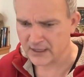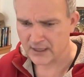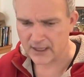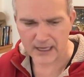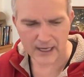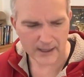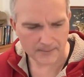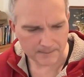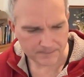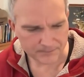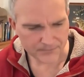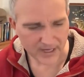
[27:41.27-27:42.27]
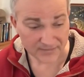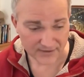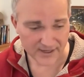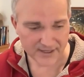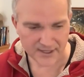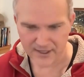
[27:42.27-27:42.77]
Um, I
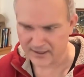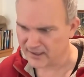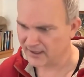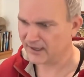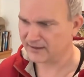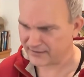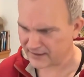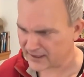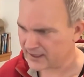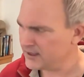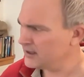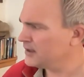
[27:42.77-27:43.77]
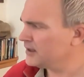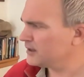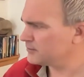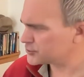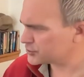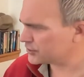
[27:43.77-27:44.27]
think, I think
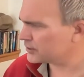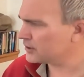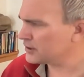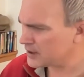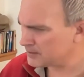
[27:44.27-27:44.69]
sure.